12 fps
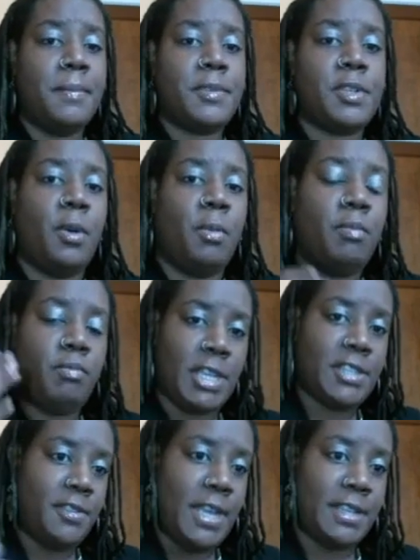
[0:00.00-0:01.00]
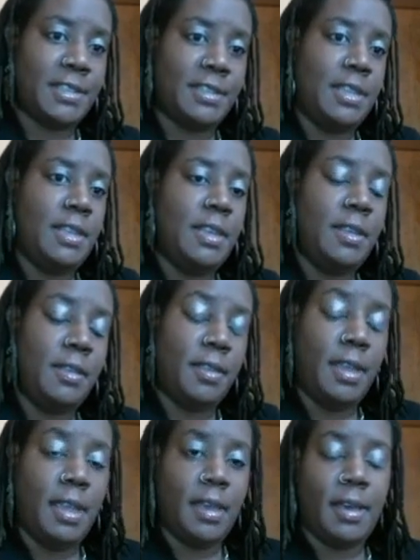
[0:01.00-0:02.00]
So that's the
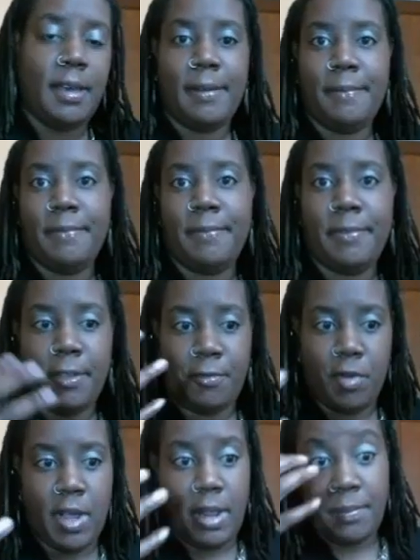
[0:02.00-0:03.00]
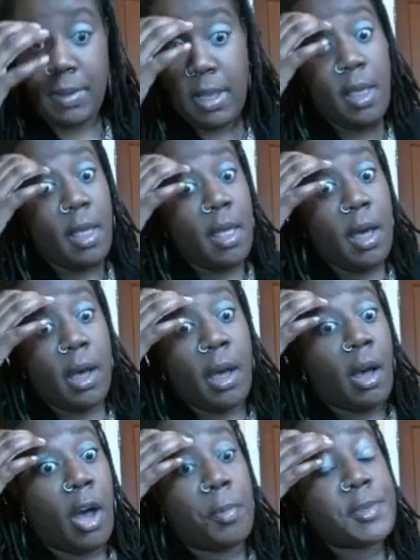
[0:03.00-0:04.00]
front end.
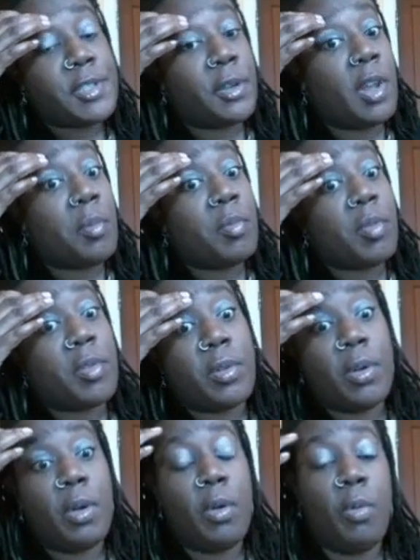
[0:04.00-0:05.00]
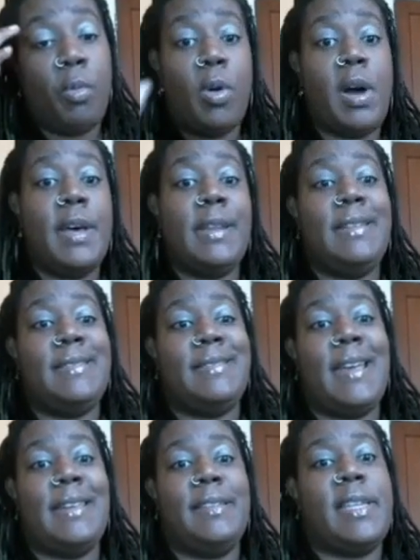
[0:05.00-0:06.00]
Upsell number 1 is
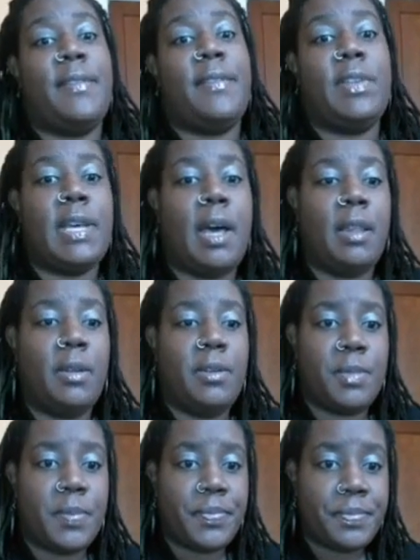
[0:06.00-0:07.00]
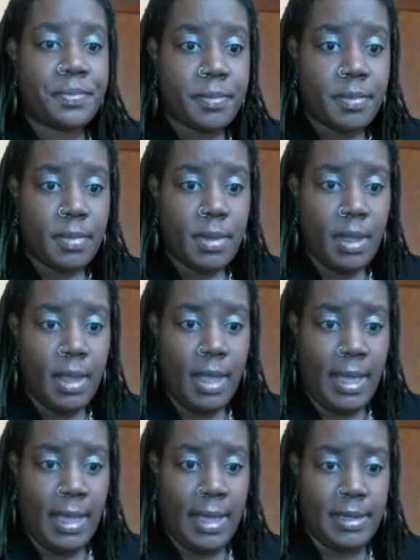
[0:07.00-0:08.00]
$97,
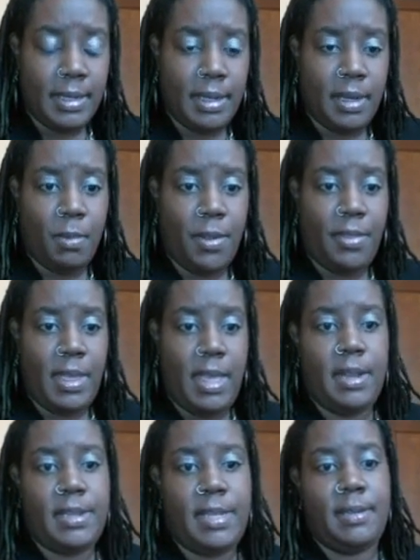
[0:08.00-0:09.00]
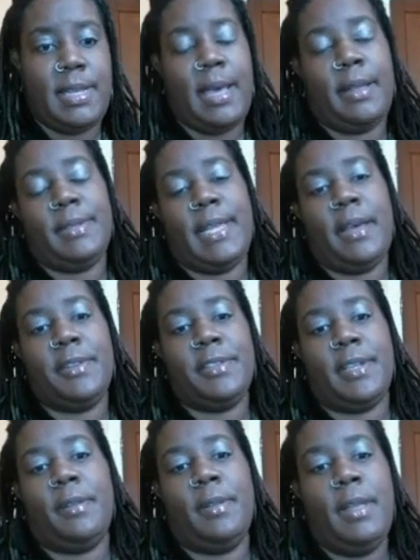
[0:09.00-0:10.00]
and with a
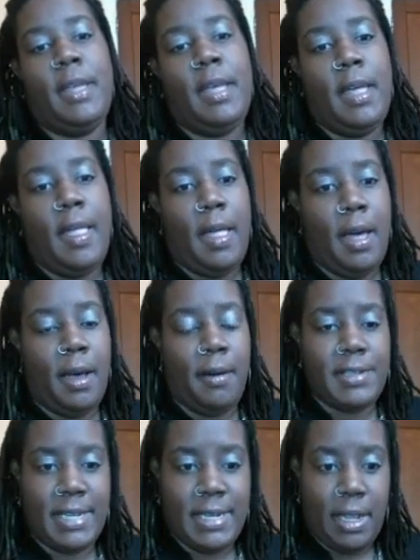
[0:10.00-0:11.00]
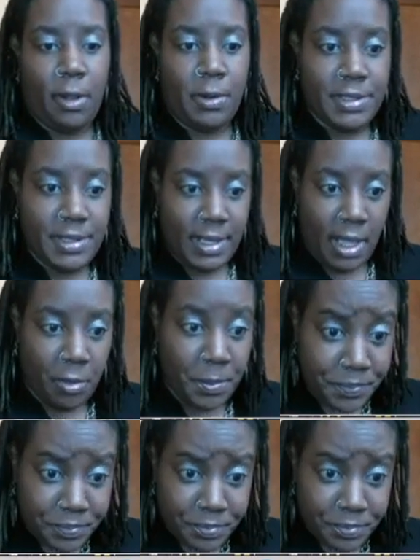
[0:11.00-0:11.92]
downsell of a $10 discount.